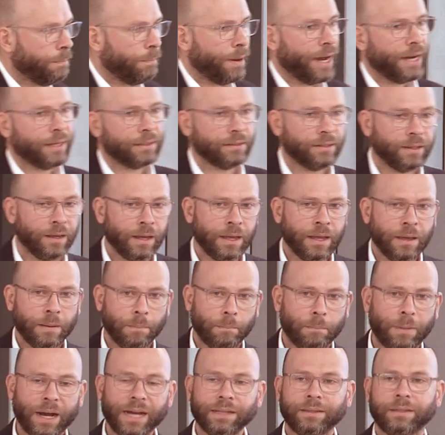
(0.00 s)
impact,
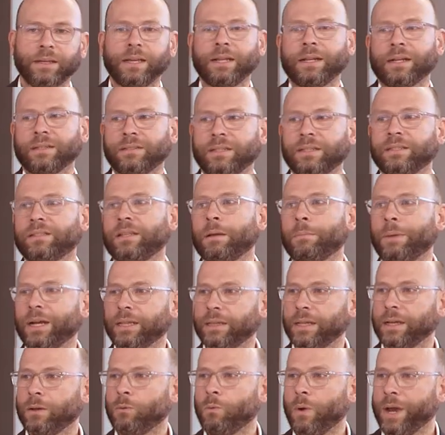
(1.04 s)
but in a
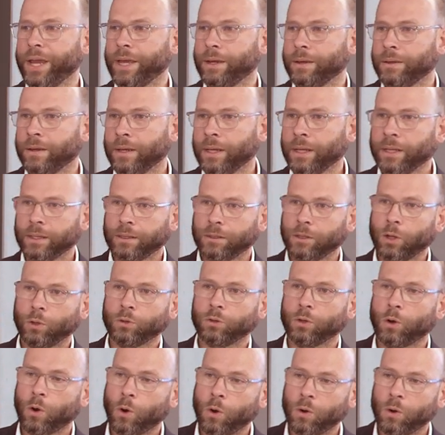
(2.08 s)
systematic way. Not